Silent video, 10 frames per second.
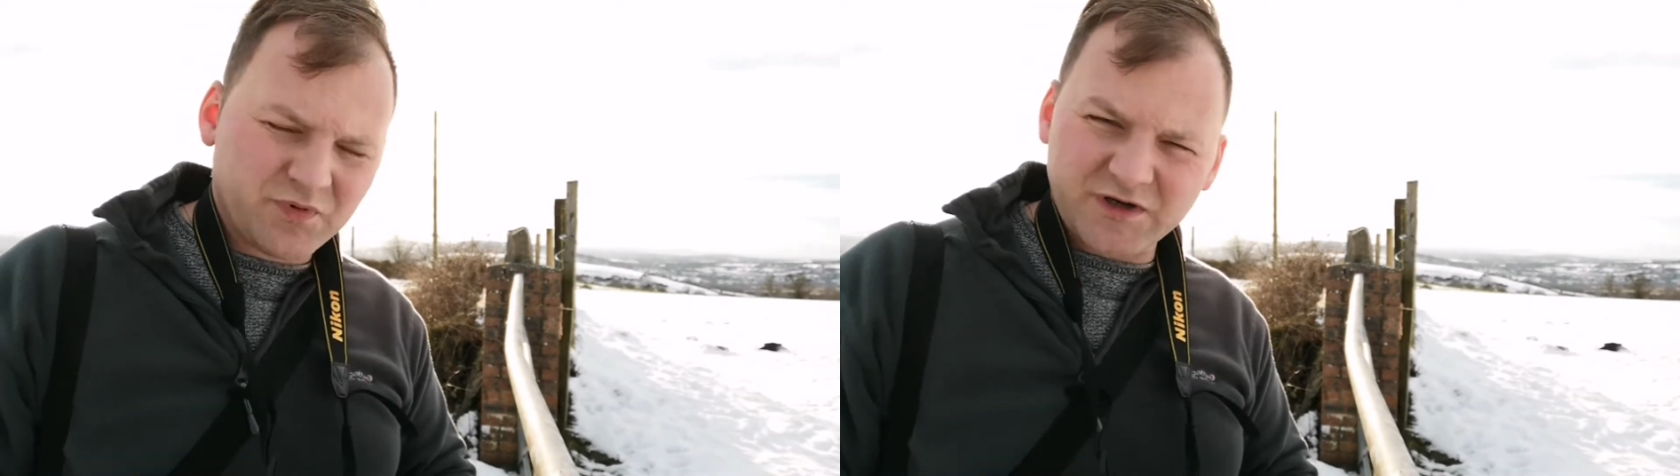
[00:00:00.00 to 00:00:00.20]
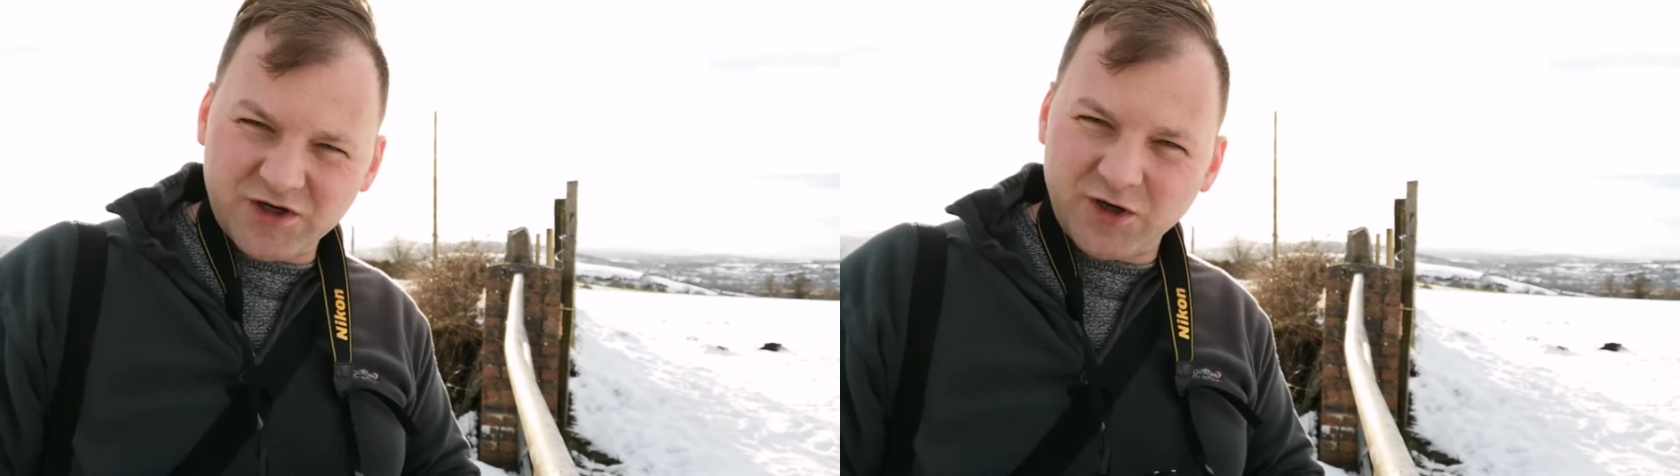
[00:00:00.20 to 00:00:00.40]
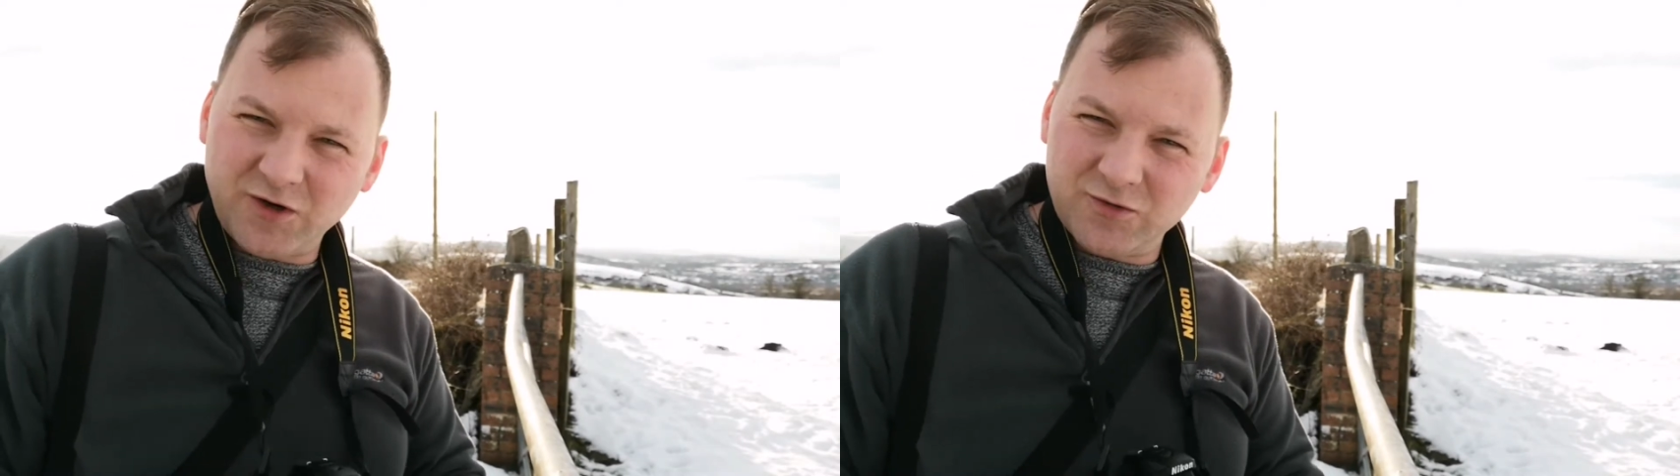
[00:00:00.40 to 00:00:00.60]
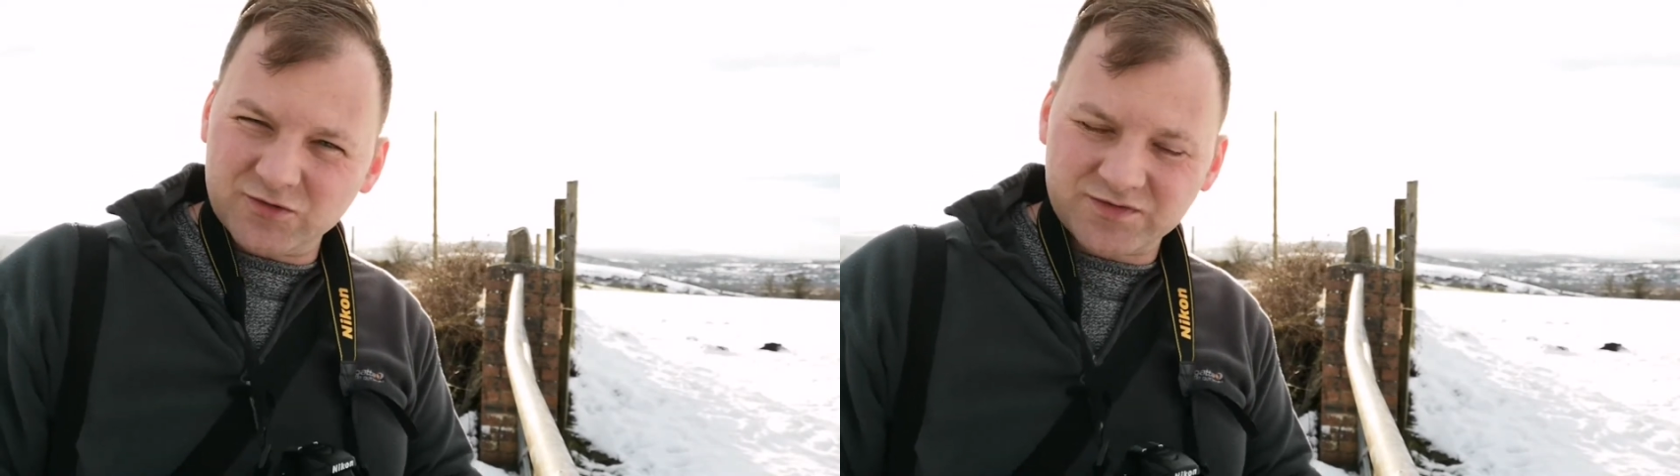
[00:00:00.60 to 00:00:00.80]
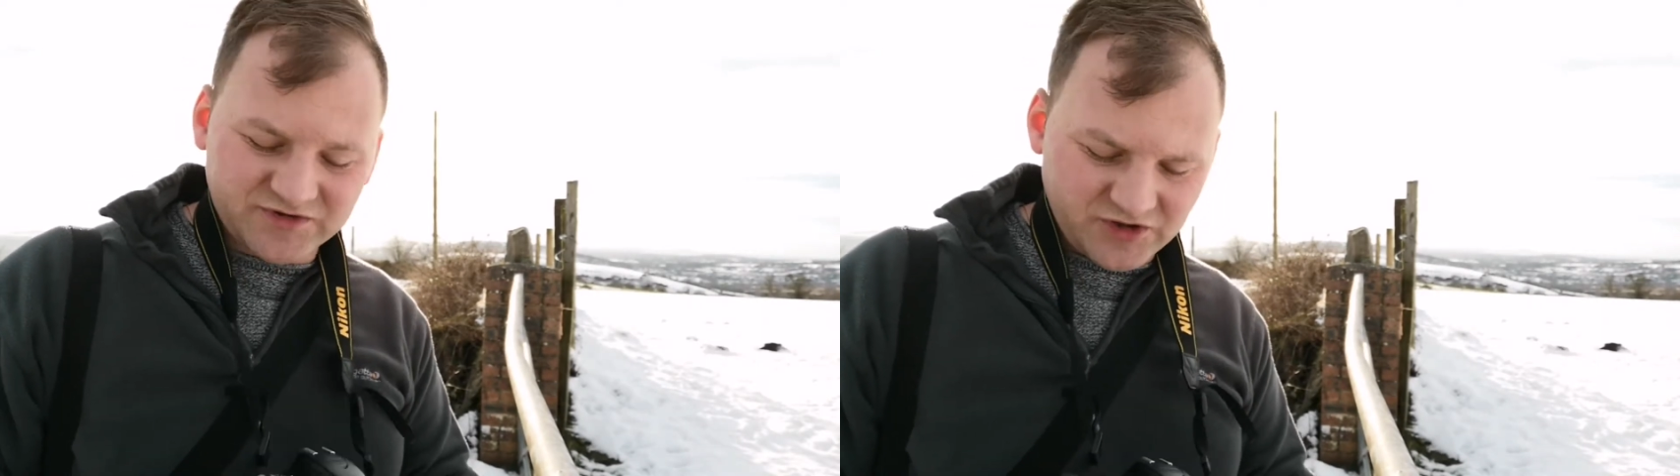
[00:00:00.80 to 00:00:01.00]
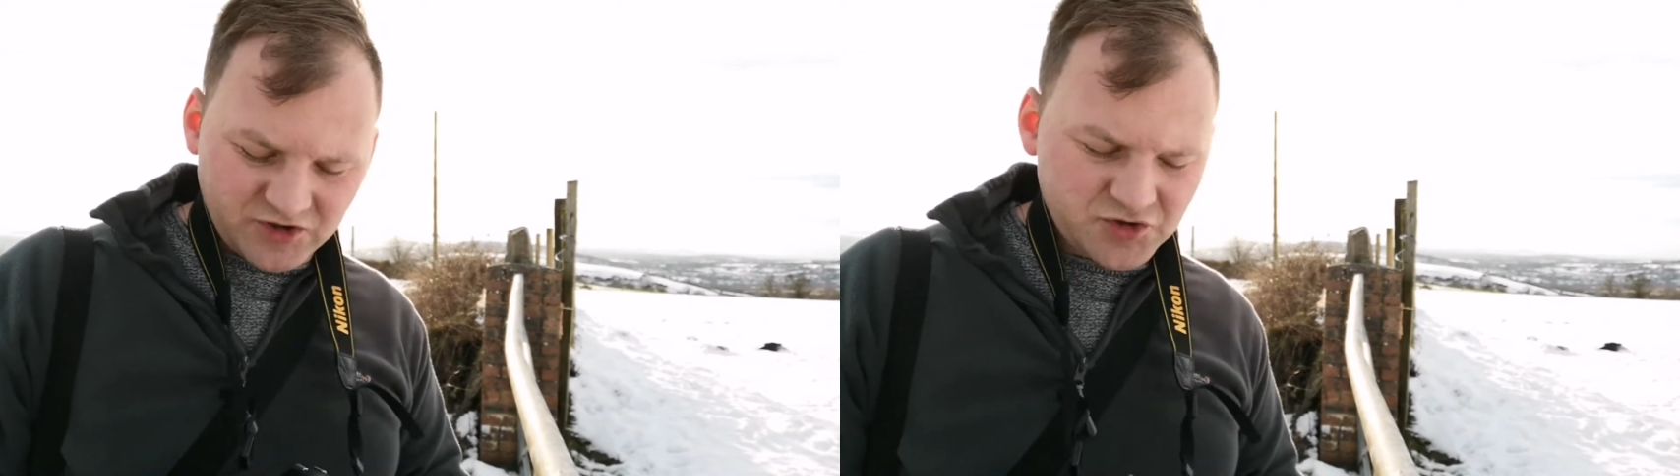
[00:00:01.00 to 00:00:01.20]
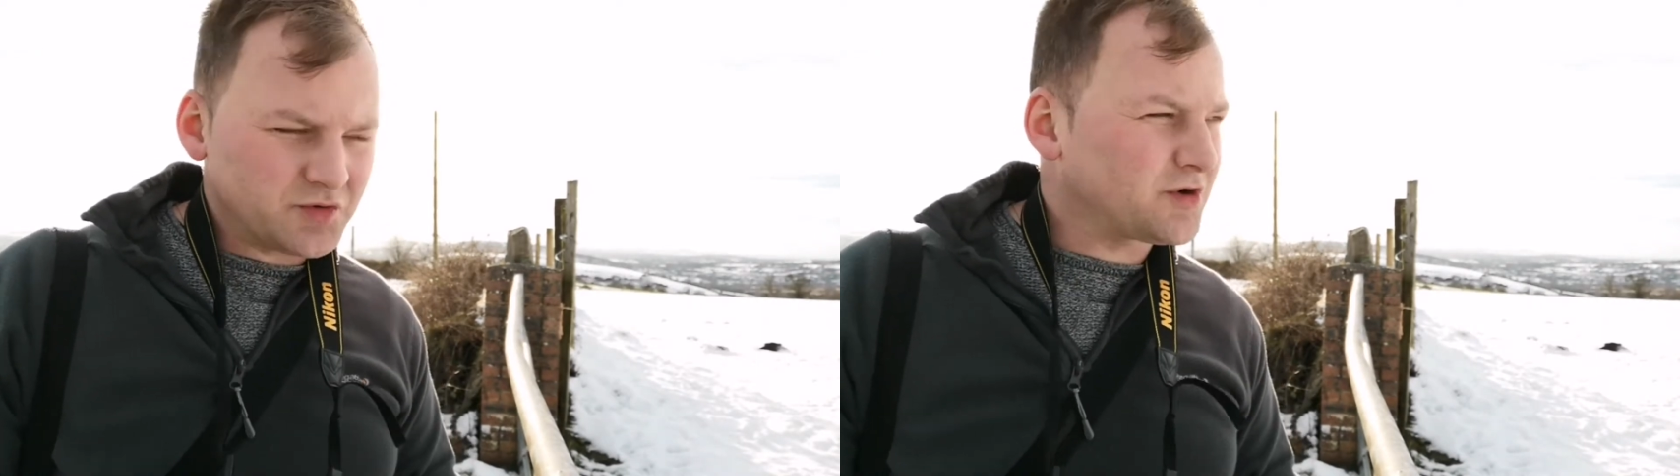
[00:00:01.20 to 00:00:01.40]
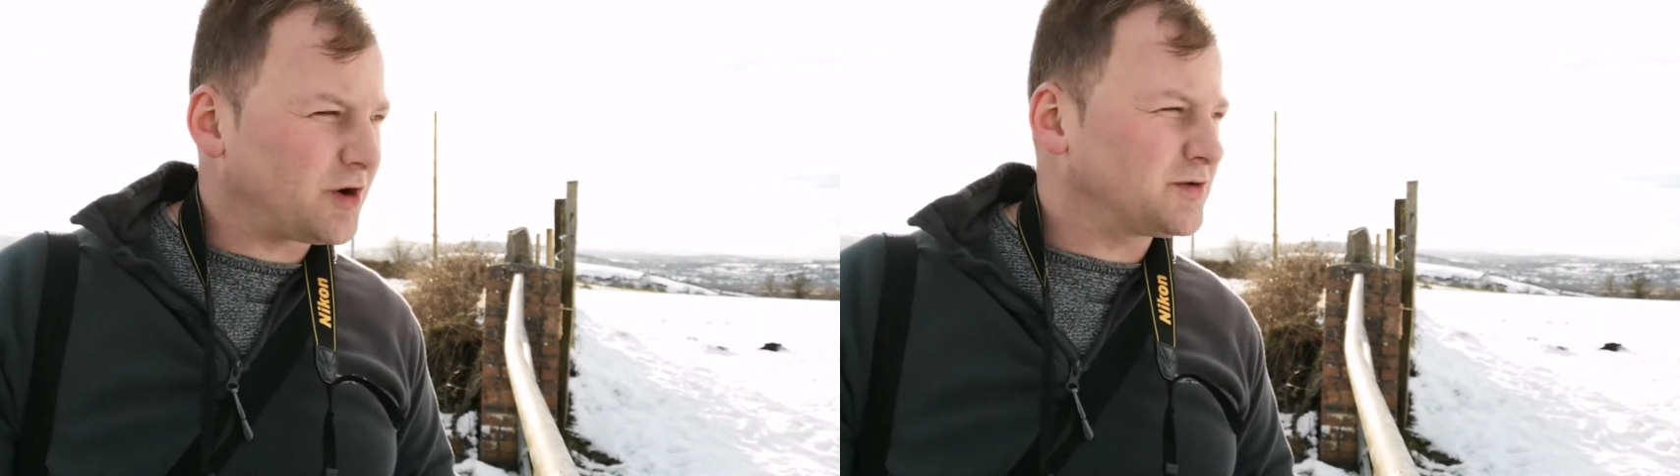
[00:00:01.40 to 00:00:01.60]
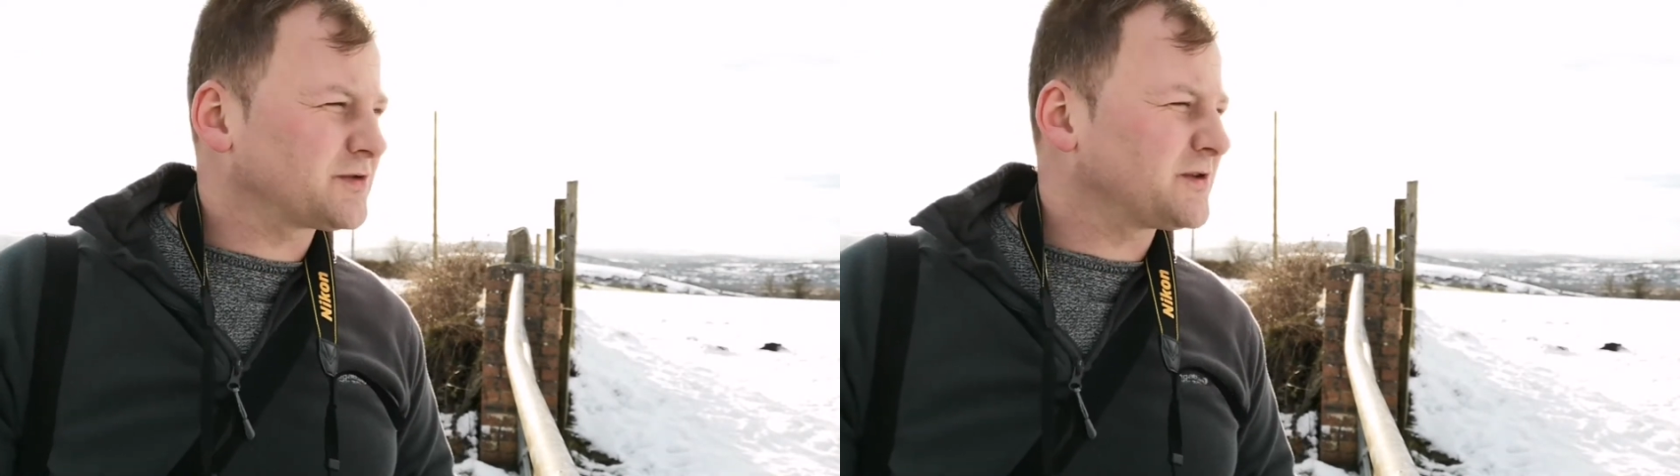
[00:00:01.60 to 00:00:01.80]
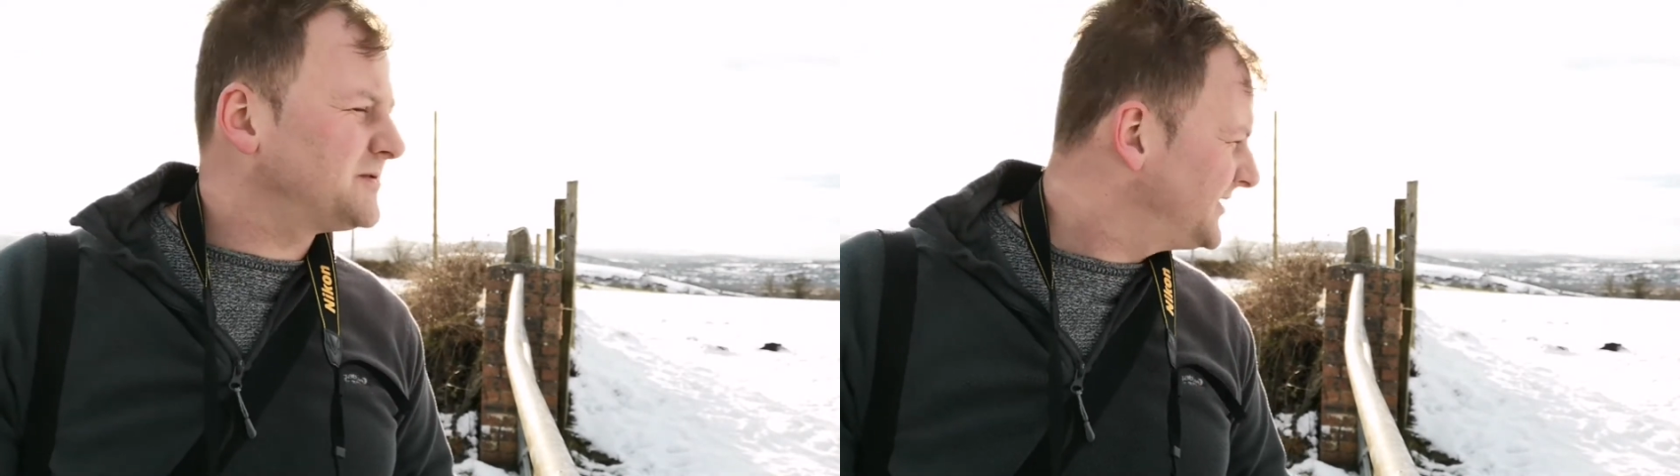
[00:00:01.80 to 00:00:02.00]
pretty cold. It's not too
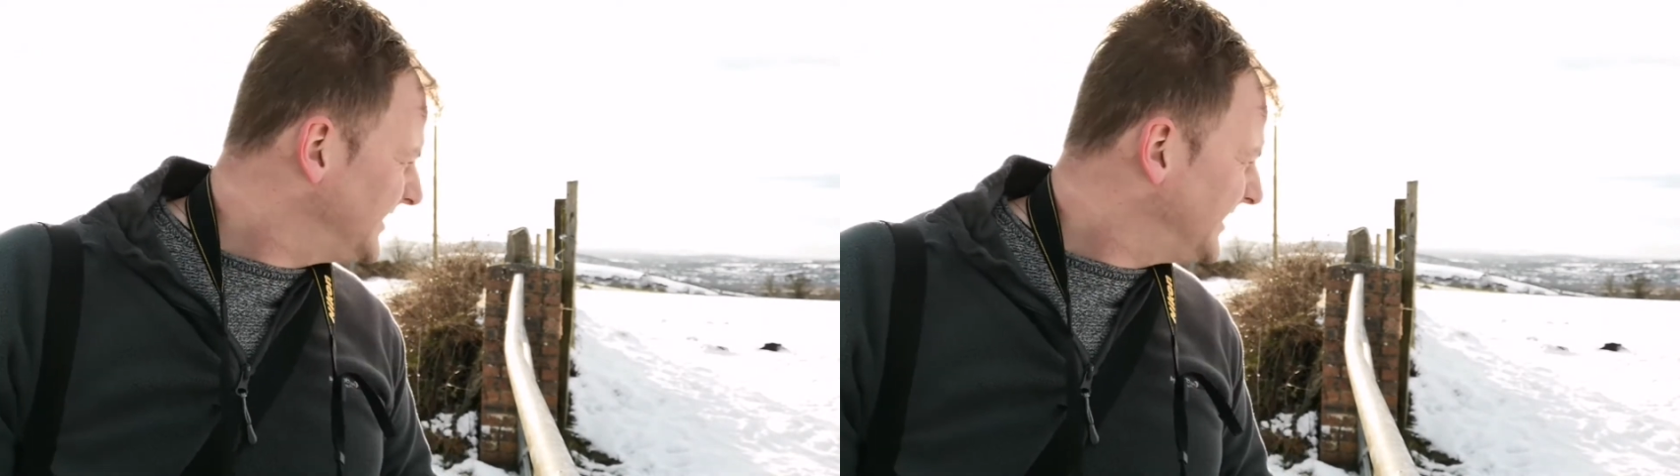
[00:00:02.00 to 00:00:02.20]
cold though.